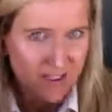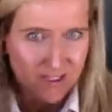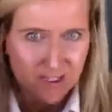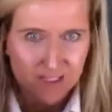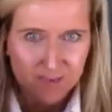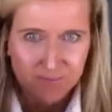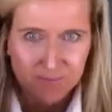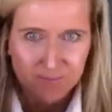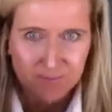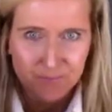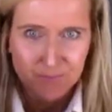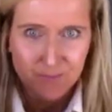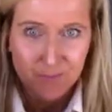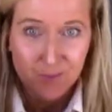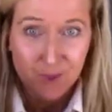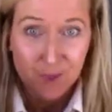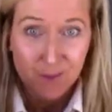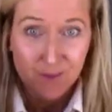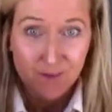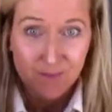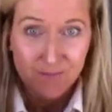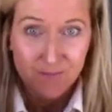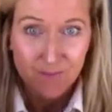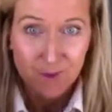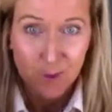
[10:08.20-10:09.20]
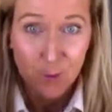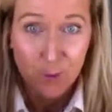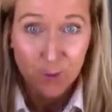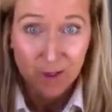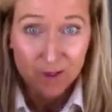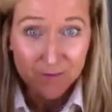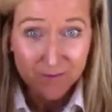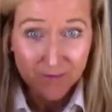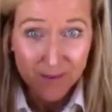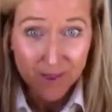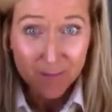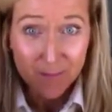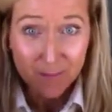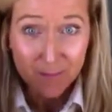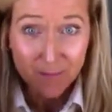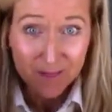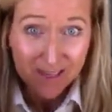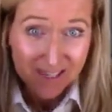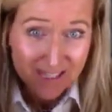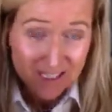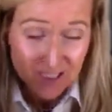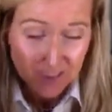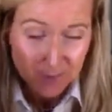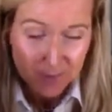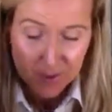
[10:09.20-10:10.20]
to quick flip, I
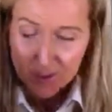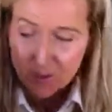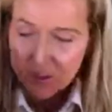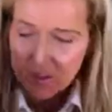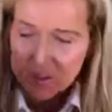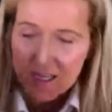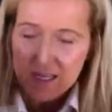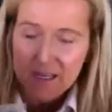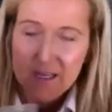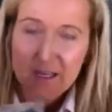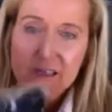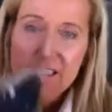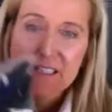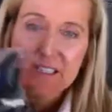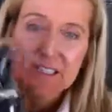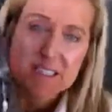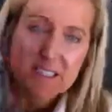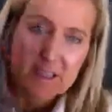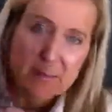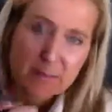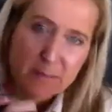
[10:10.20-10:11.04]
suppose. This is a